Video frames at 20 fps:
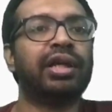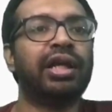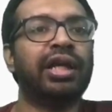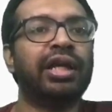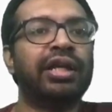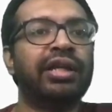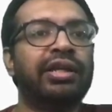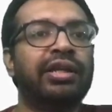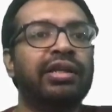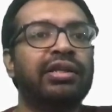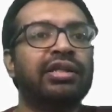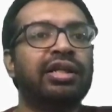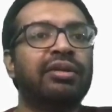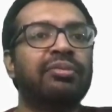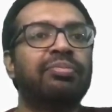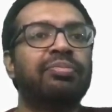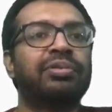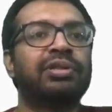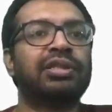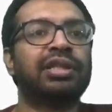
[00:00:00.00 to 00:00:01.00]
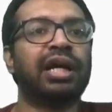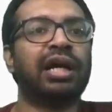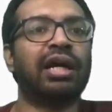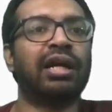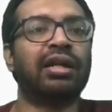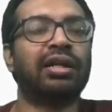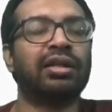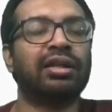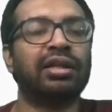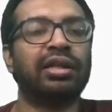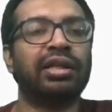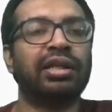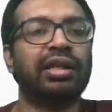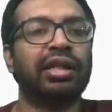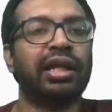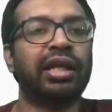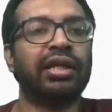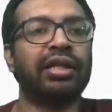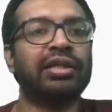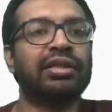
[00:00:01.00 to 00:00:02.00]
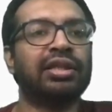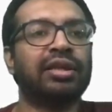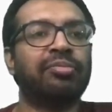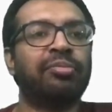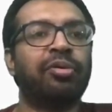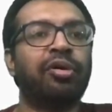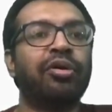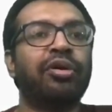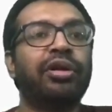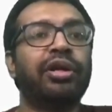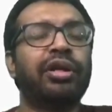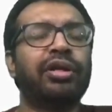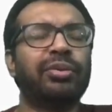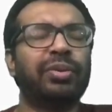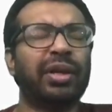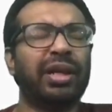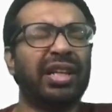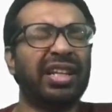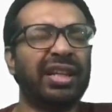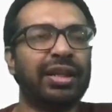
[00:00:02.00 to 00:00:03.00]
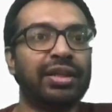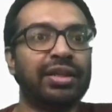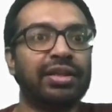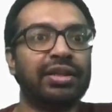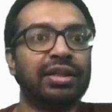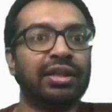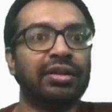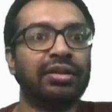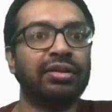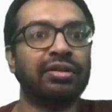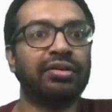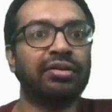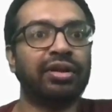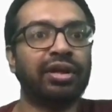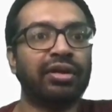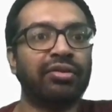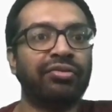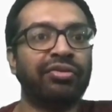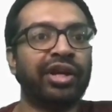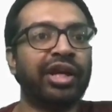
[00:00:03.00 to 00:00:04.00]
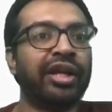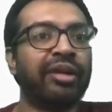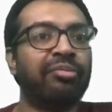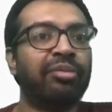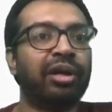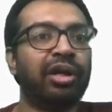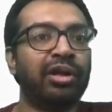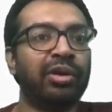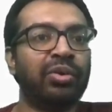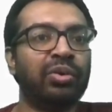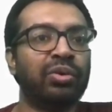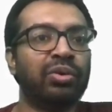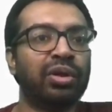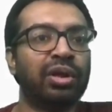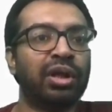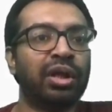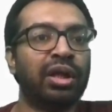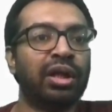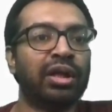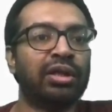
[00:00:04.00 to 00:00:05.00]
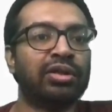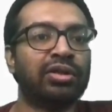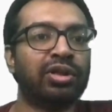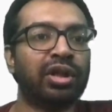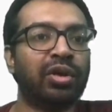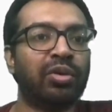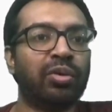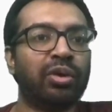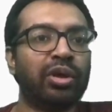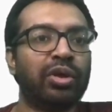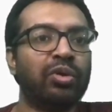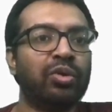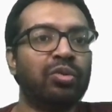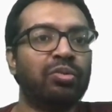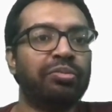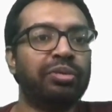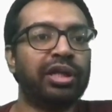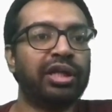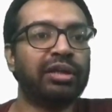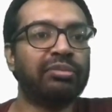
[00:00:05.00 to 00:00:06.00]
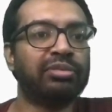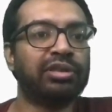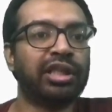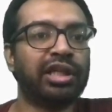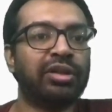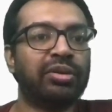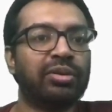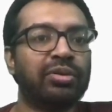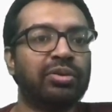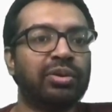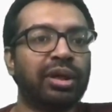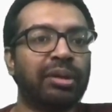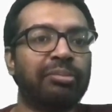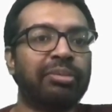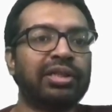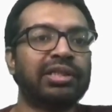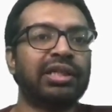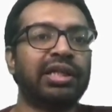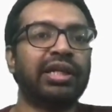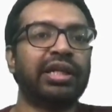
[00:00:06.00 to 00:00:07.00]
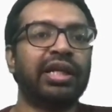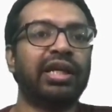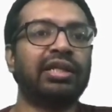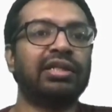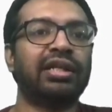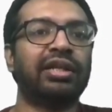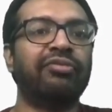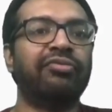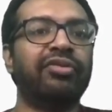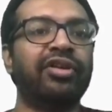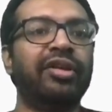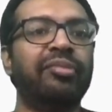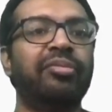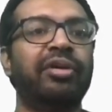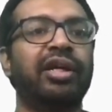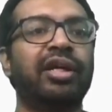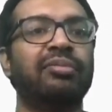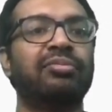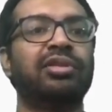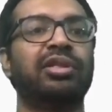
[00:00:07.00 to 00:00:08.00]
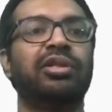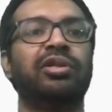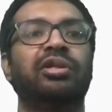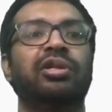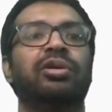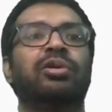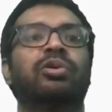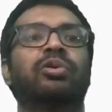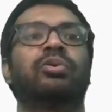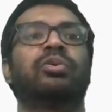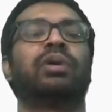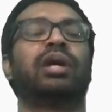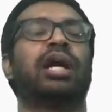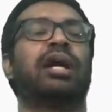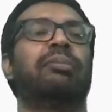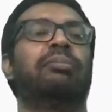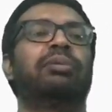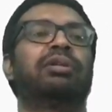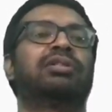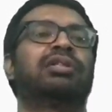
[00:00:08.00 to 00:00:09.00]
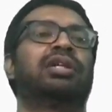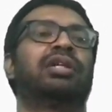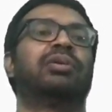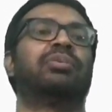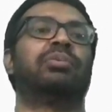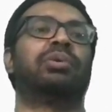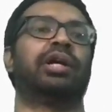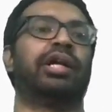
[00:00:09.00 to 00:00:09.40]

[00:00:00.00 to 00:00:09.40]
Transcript: integer star, that is a pointer to an integer variable u. So now u becomes equal to ampersand x and v becomes equal to ampersand,